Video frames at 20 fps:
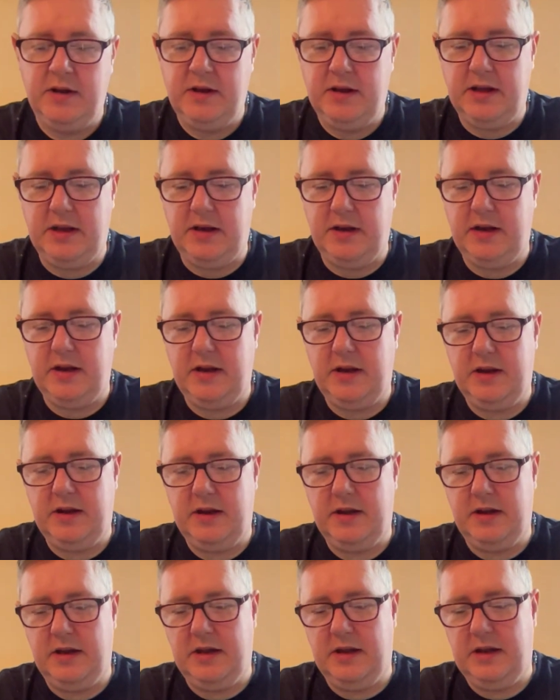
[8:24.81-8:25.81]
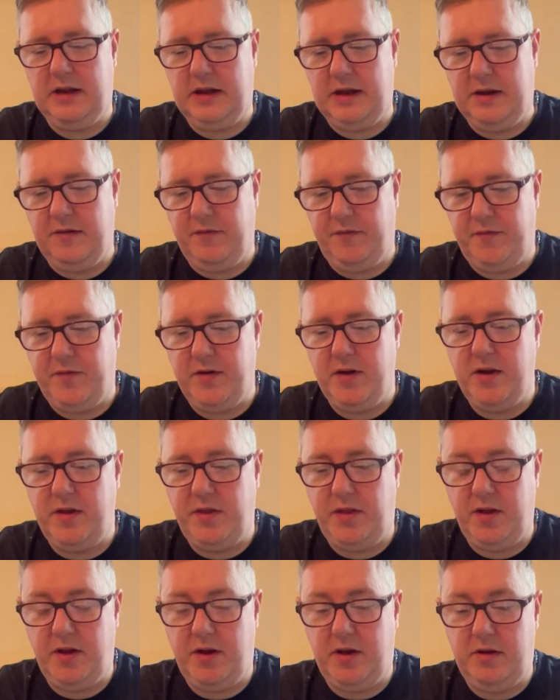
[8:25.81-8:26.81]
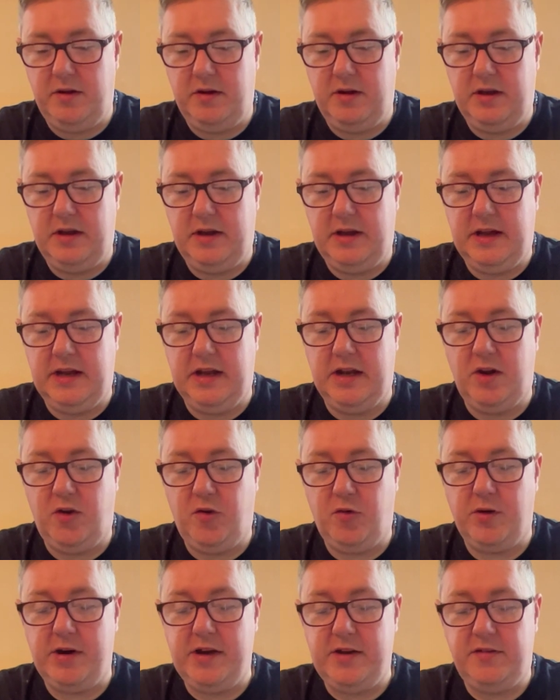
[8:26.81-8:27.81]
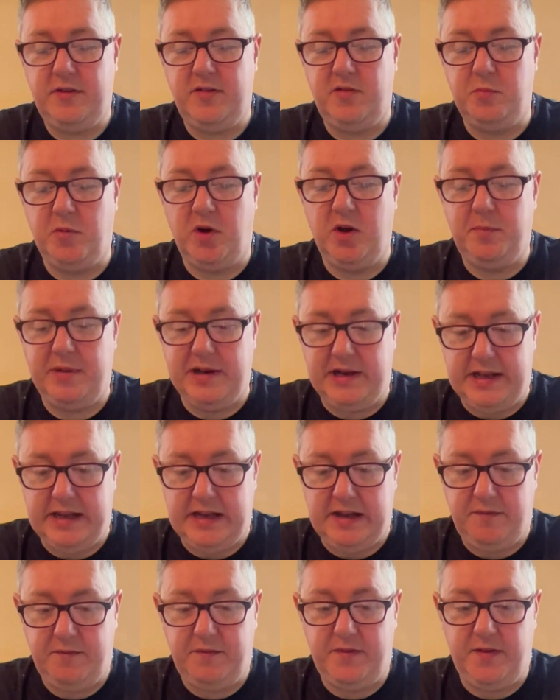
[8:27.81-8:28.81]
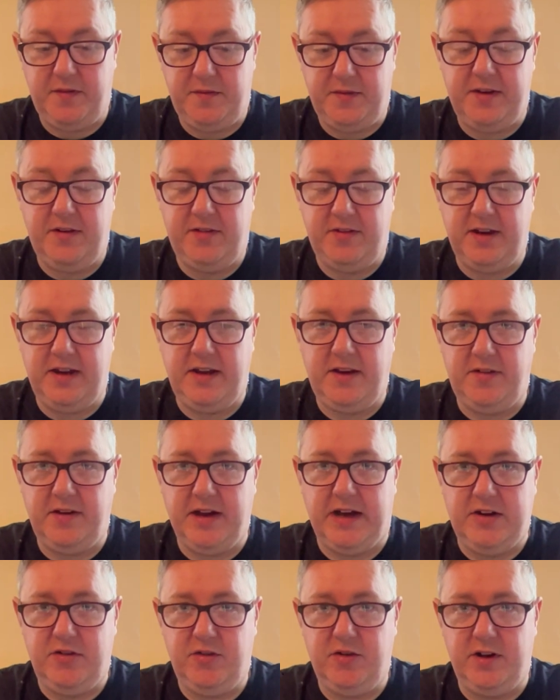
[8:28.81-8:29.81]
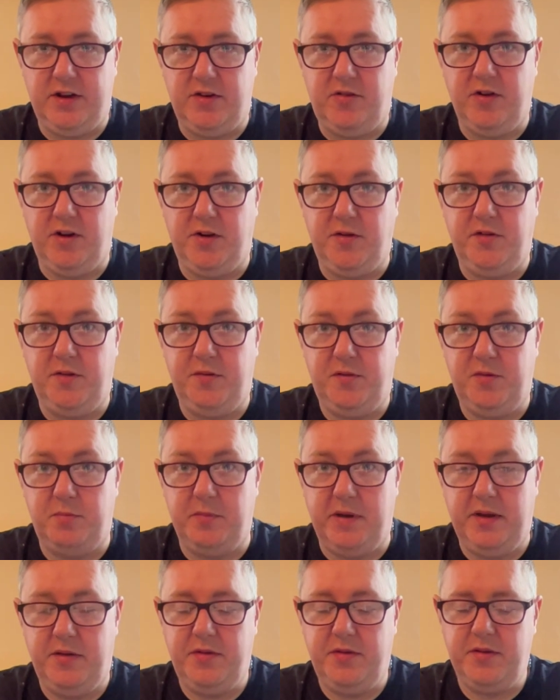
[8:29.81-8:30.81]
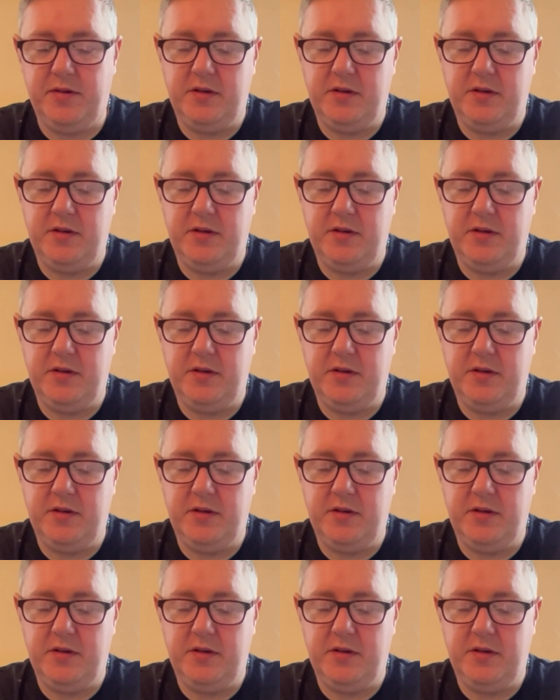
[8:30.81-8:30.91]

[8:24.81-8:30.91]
it further increases my belief that this is actually Joseph Smith.